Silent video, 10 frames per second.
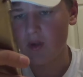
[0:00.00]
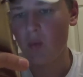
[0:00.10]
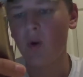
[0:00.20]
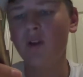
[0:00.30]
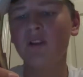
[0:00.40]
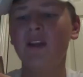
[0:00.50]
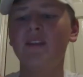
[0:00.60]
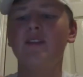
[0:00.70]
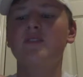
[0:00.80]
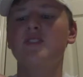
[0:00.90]
What length
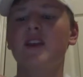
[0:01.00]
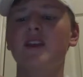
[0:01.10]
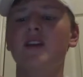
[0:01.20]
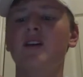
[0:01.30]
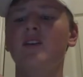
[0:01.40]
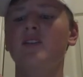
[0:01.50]
of Senko?